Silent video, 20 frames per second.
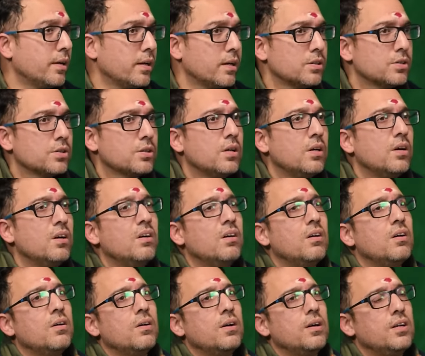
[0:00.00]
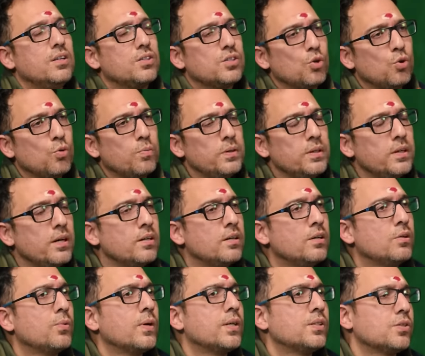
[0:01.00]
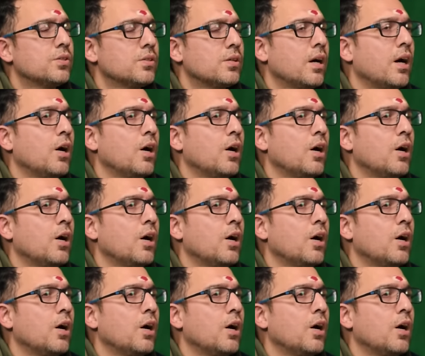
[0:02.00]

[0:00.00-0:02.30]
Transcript: English, it's an open-ended question.